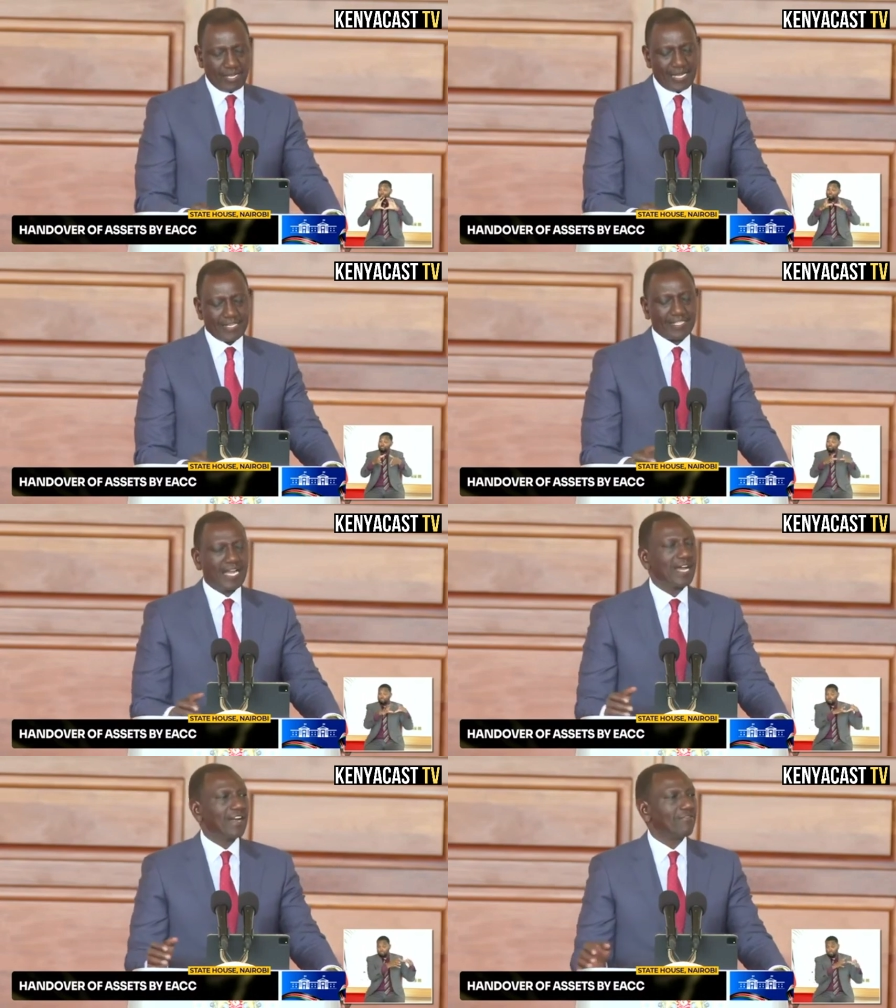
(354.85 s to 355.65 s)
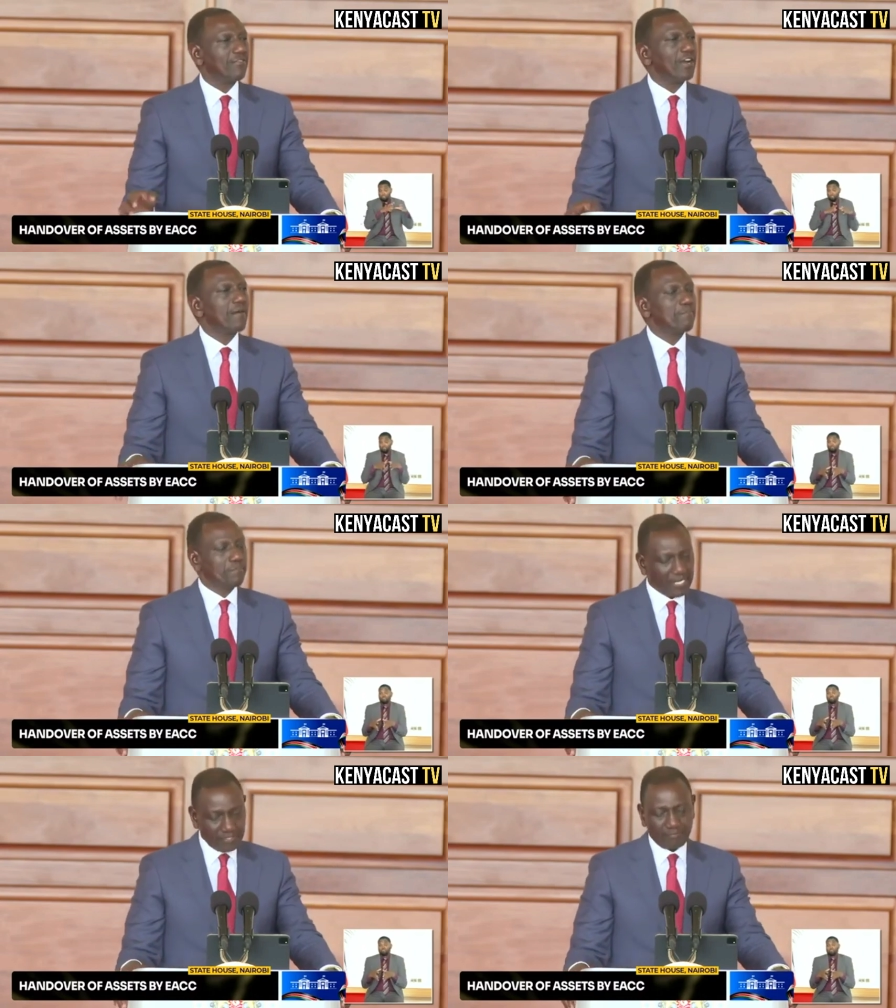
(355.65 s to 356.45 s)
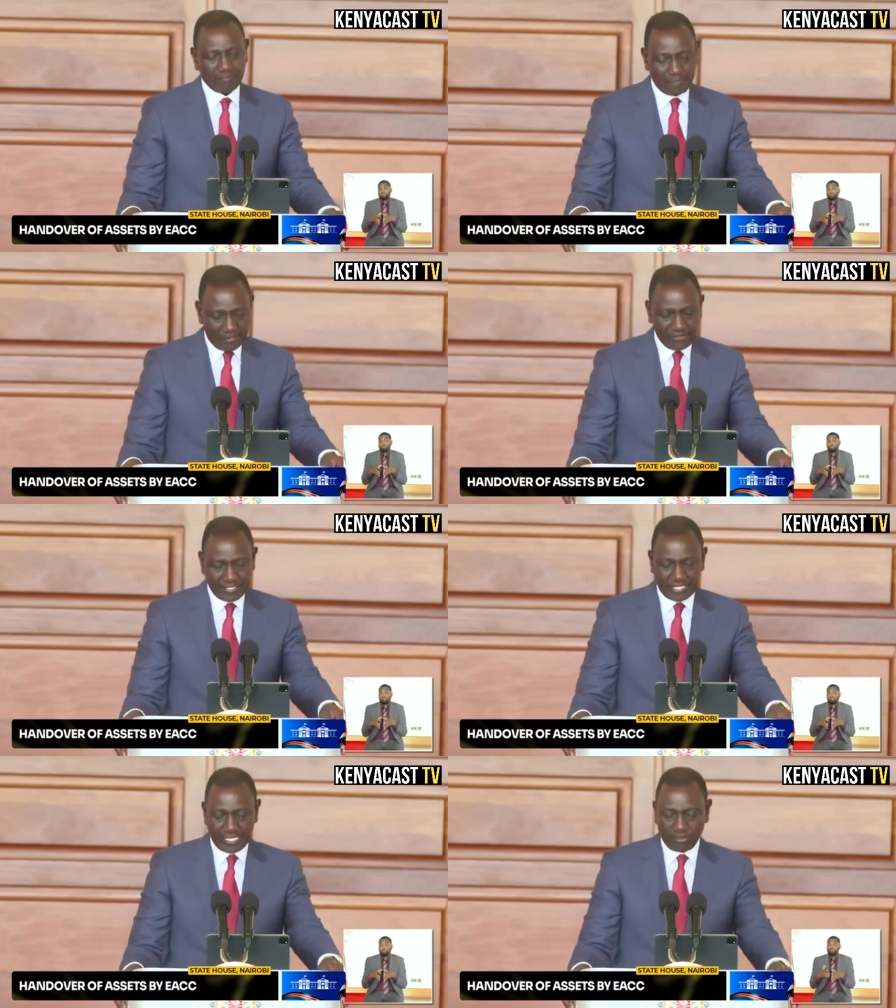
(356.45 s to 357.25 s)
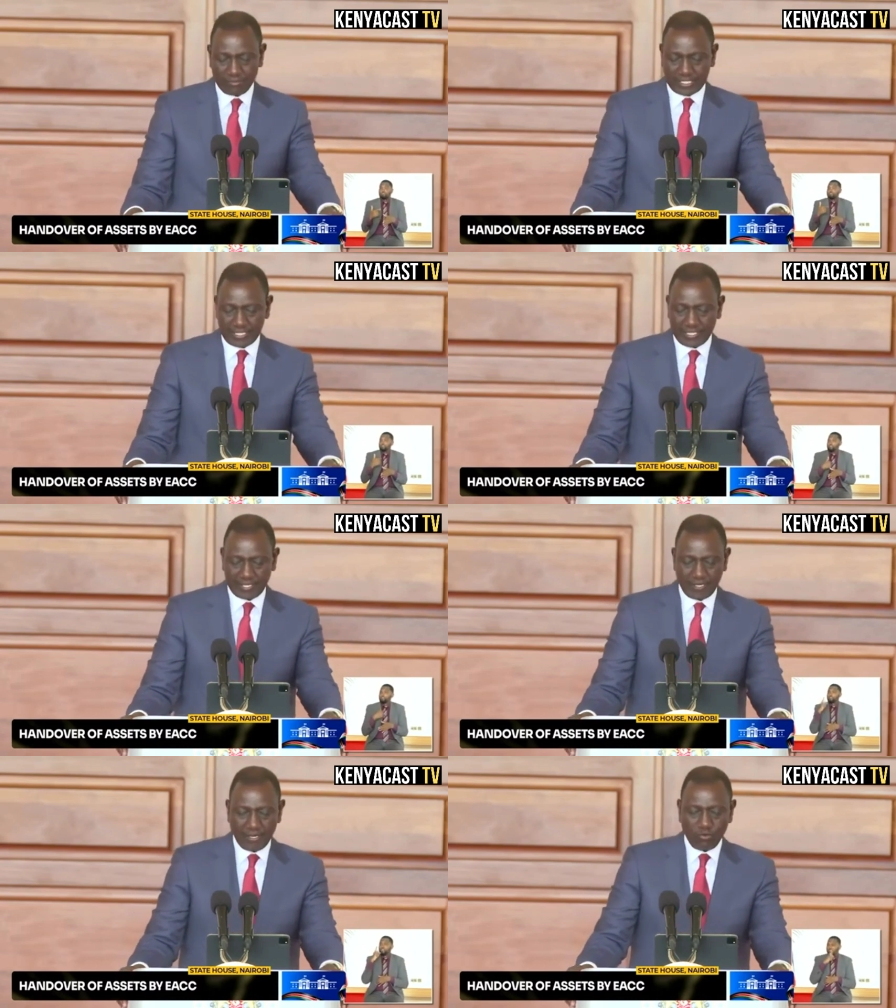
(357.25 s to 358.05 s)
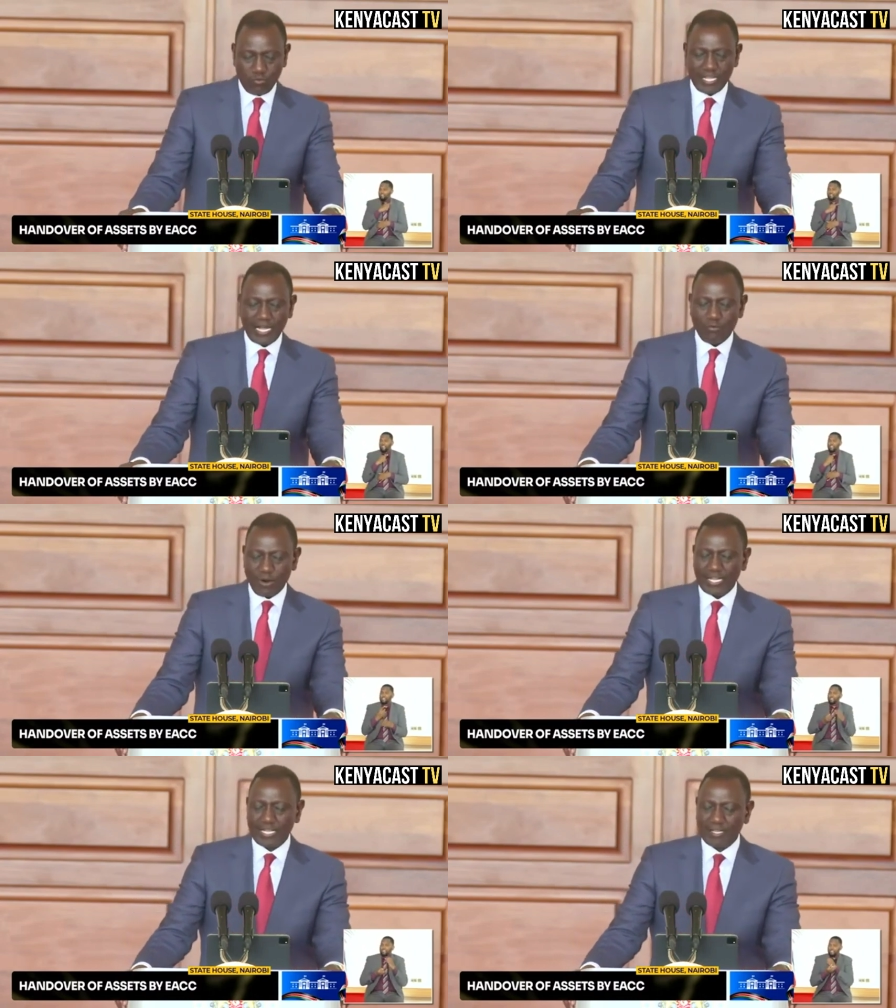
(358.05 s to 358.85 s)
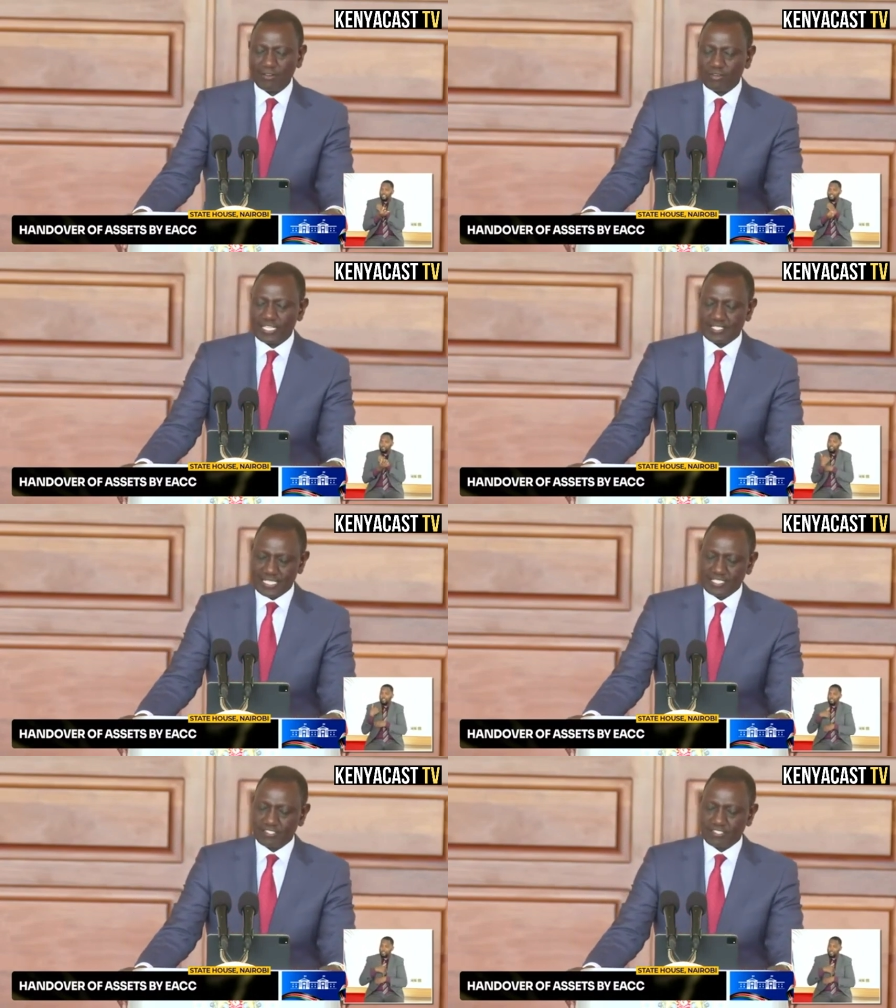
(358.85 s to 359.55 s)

As I have previously committed, we are working on a series of